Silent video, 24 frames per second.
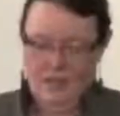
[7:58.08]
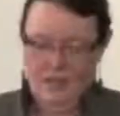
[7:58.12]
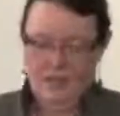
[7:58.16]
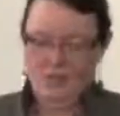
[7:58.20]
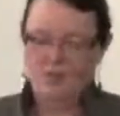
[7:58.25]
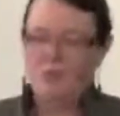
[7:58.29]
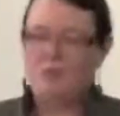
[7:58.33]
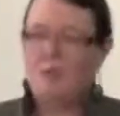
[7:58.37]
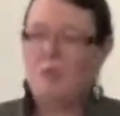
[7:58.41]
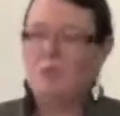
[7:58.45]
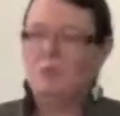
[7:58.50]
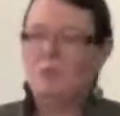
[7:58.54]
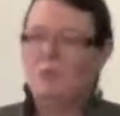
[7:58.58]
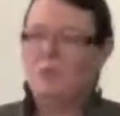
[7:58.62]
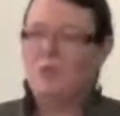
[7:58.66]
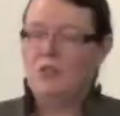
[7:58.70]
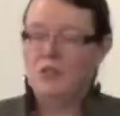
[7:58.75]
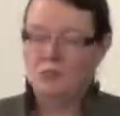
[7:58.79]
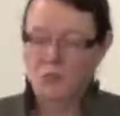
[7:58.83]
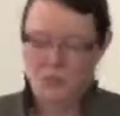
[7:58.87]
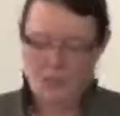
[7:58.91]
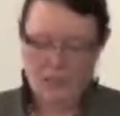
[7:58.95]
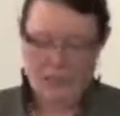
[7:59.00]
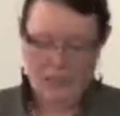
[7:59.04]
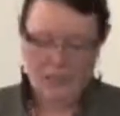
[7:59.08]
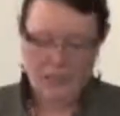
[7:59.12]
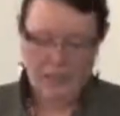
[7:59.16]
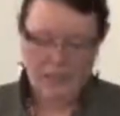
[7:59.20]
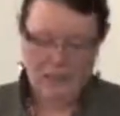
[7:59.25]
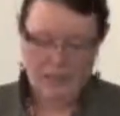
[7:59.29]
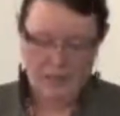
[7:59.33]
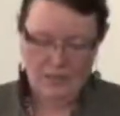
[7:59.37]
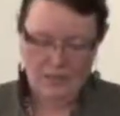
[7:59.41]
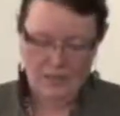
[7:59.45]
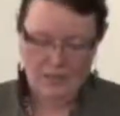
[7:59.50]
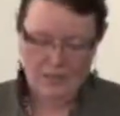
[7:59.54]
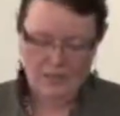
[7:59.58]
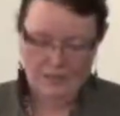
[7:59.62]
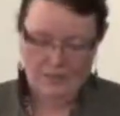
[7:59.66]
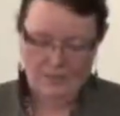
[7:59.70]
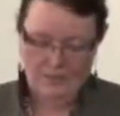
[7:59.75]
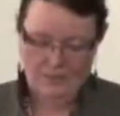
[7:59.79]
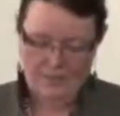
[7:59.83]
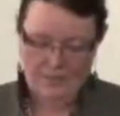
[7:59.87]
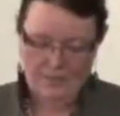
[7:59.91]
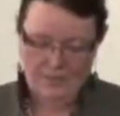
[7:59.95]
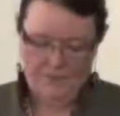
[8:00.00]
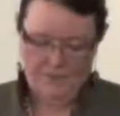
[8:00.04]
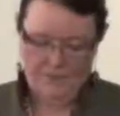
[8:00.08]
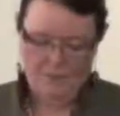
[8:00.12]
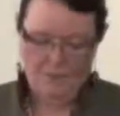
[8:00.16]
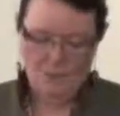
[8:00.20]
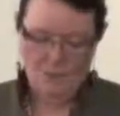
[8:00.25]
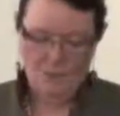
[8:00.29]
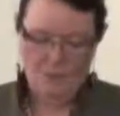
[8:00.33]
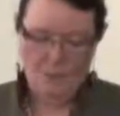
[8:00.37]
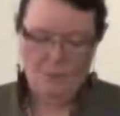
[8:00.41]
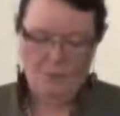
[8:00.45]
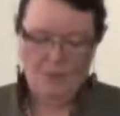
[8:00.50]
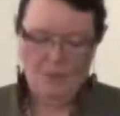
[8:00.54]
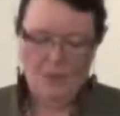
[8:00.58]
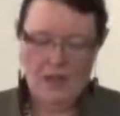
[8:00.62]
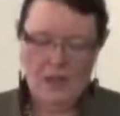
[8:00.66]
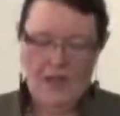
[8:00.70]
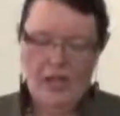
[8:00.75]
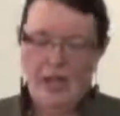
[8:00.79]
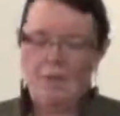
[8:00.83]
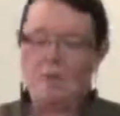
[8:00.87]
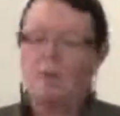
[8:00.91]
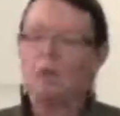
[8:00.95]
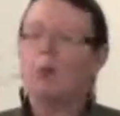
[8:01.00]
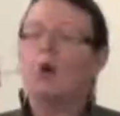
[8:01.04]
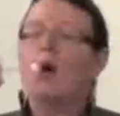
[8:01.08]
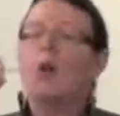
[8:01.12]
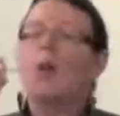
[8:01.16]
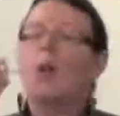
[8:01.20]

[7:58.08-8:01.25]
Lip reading: Do you remember when you were a kid? Do you remember what happened